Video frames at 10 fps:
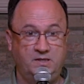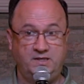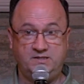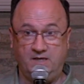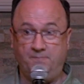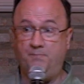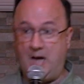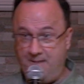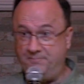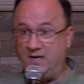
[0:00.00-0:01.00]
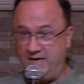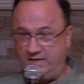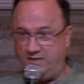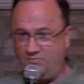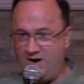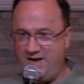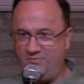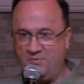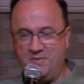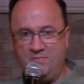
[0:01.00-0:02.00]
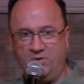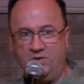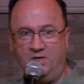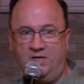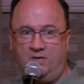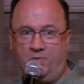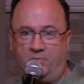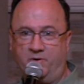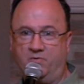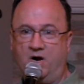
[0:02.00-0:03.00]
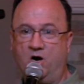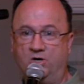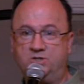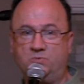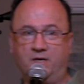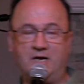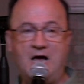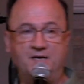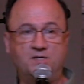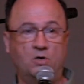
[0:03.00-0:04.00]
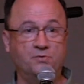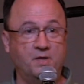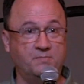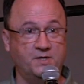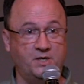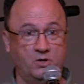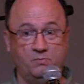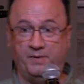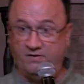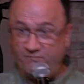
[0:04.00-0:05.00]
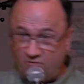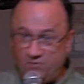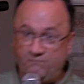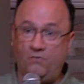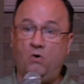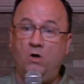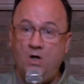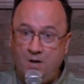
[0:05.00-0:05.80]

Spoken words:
He said, populate it, right? Remember when we rehearsed what God told them to do? Be fruitful,